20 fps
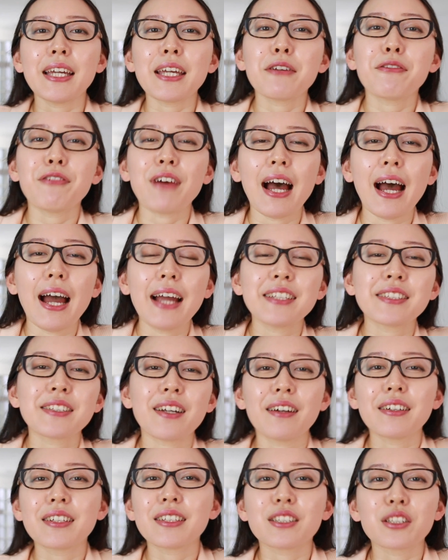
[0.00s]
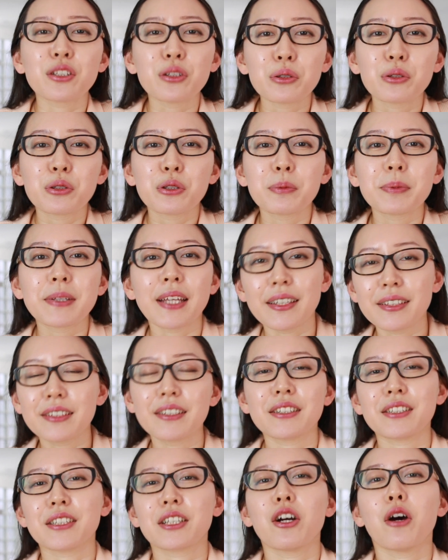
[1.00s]
If I started YouTube 10
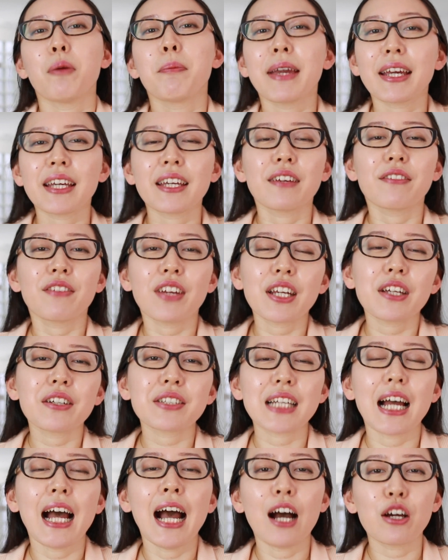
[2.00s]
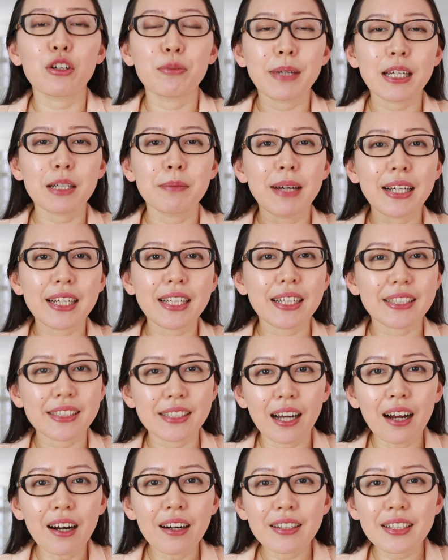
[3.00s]
years ago making videos on how to make money as
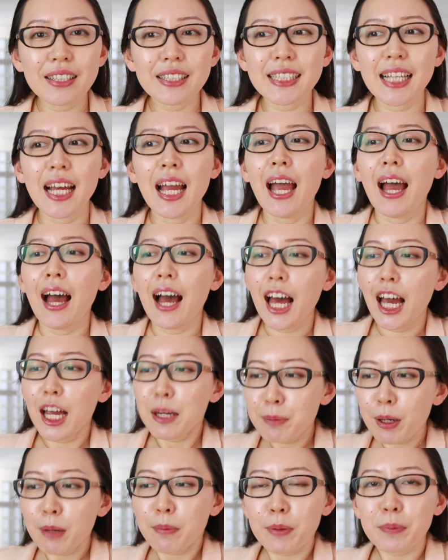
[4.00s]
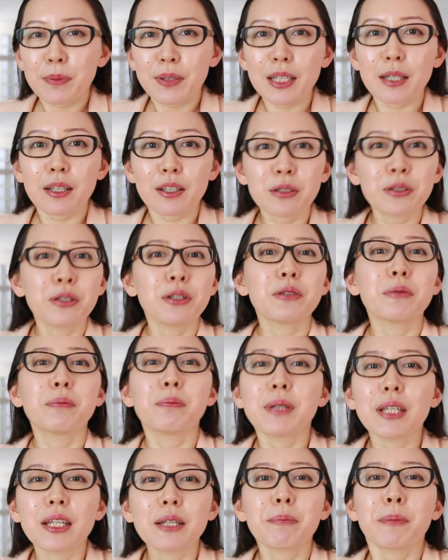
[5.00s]
an artist, I probably
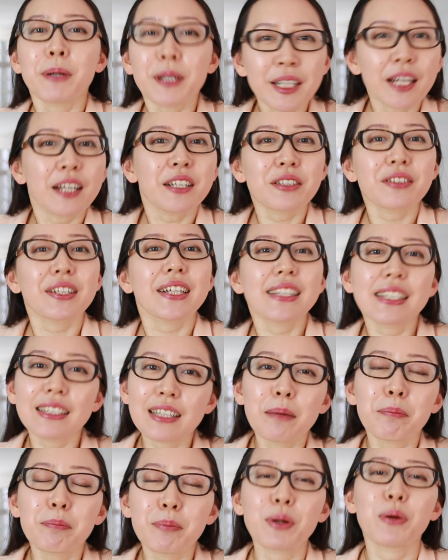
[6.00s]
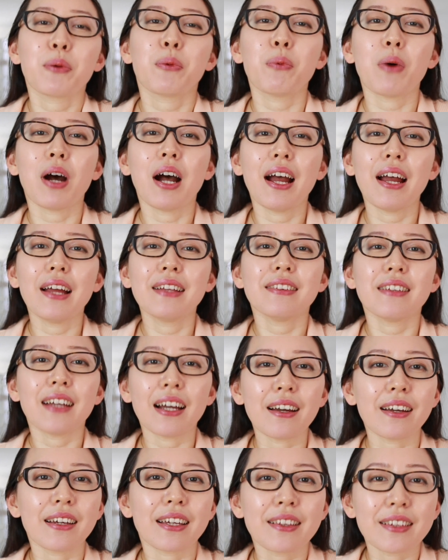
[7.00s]
could be potentially the
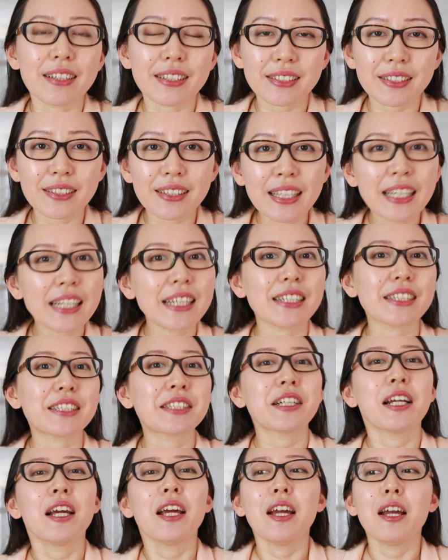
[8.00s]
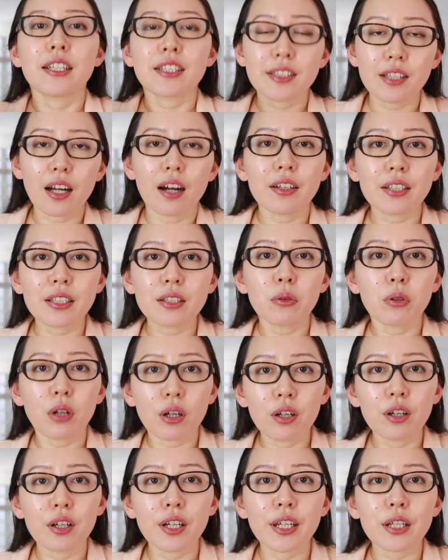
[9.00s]
#1 in this niche. Starting
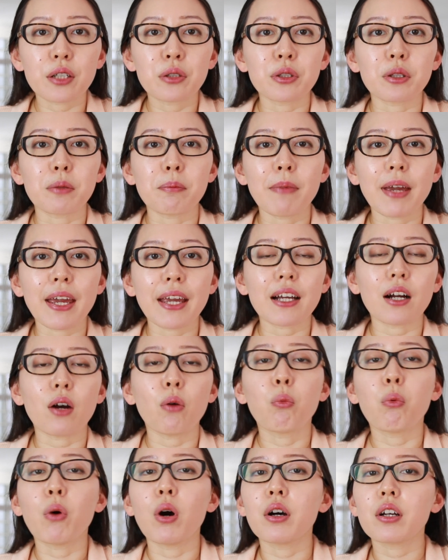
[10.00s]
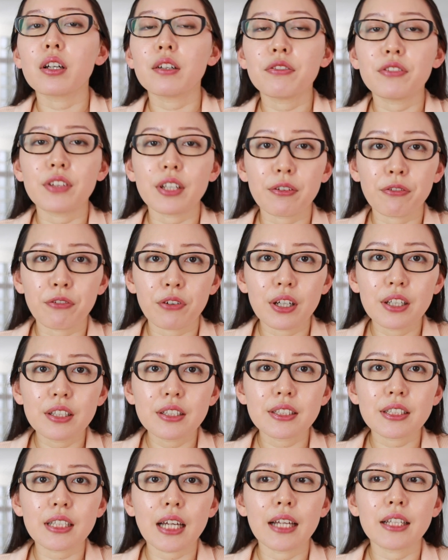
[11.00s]
early could make a world of
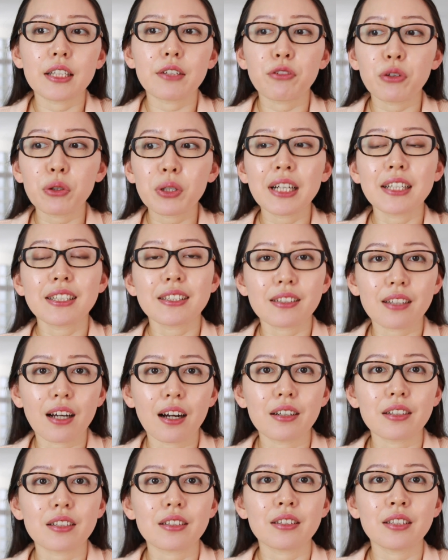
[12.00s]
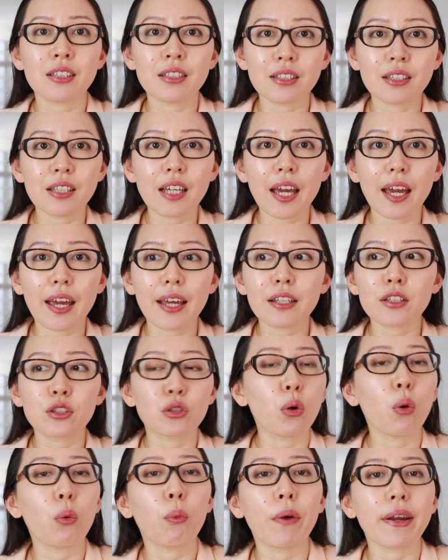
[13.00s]
difference, and if you can start today,
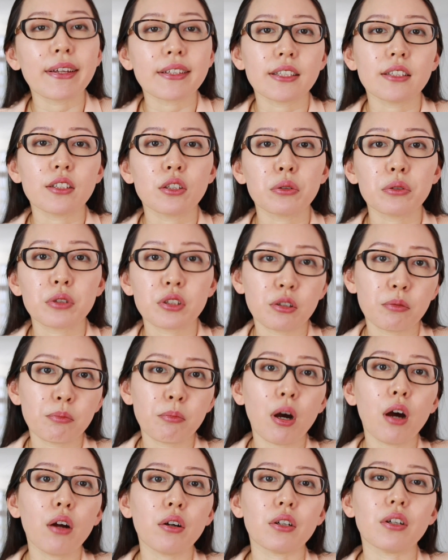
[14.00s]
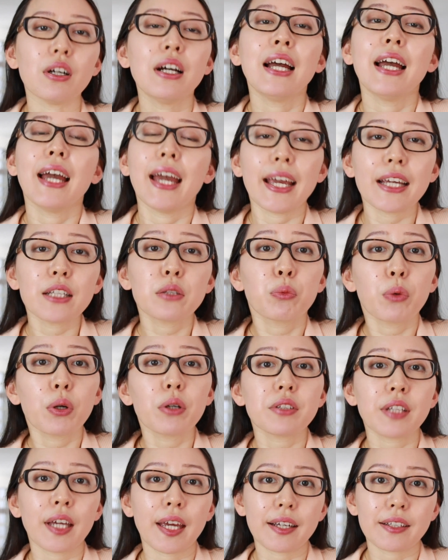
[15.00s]
don't wait until tomorrow. It
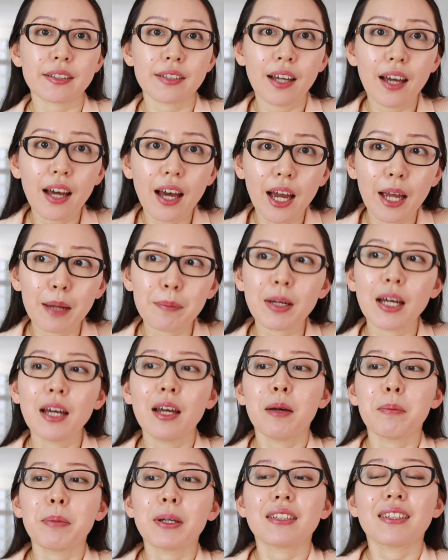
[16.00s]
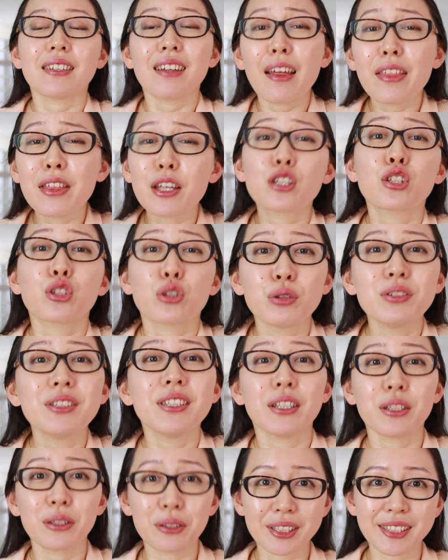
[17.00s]
will take time, but the
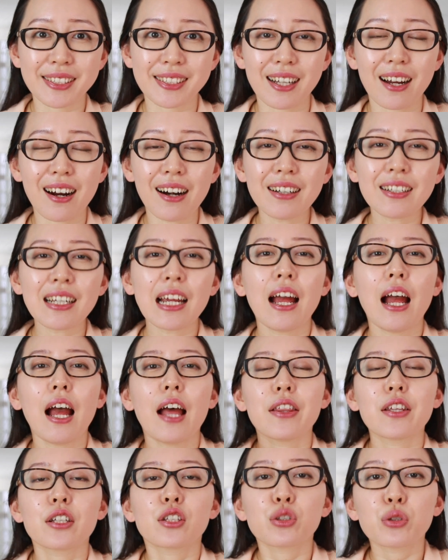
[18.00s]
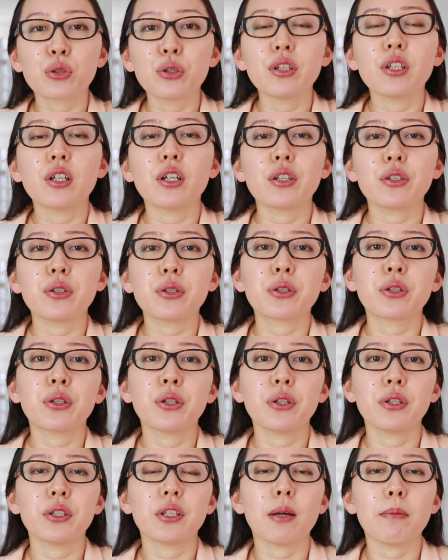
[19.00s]
sooner you start, the sooner you
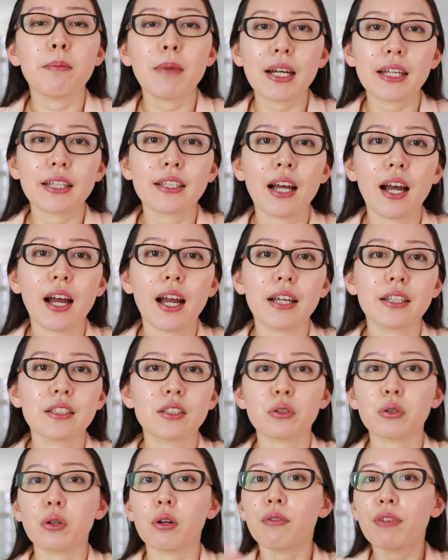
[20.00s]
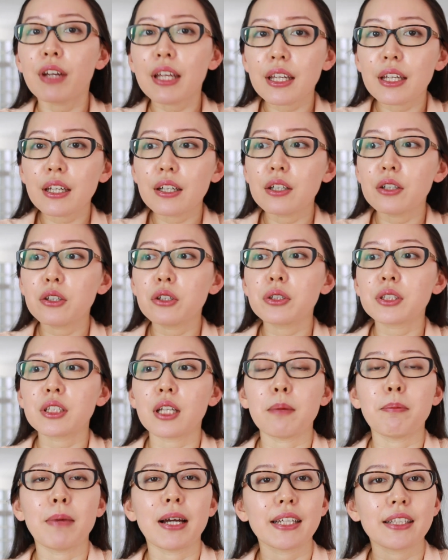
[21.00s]
could monetize your videos
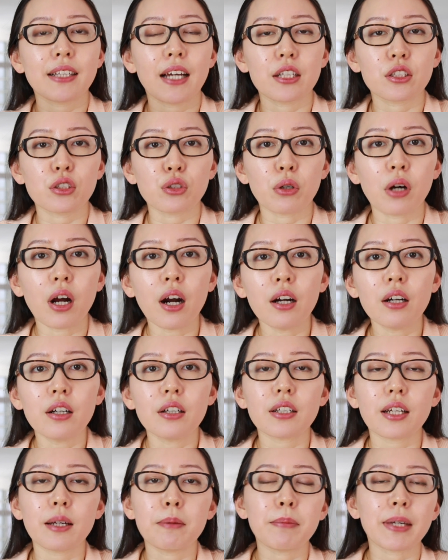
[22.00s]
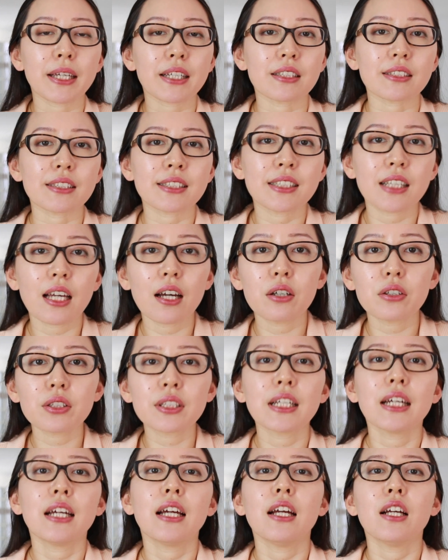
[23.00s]
and monetize your art and making
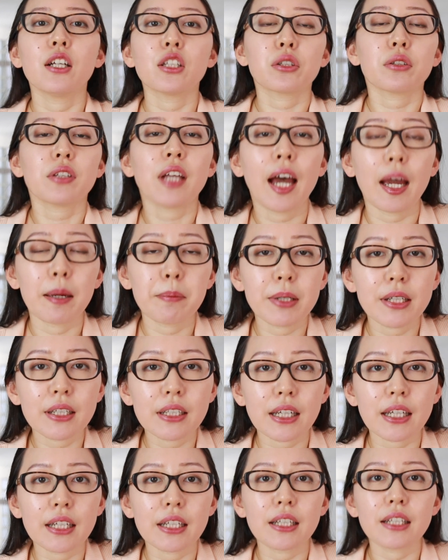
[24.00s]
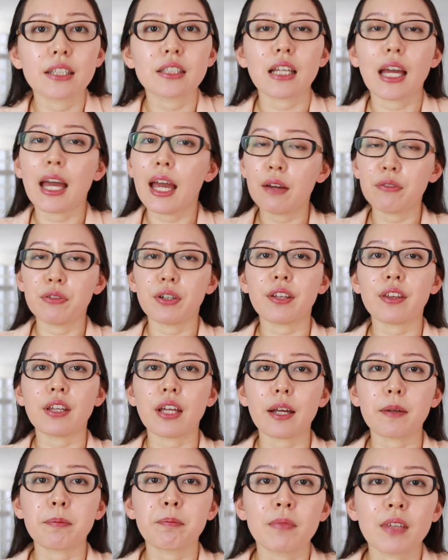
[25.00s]
sales. So timing is everything.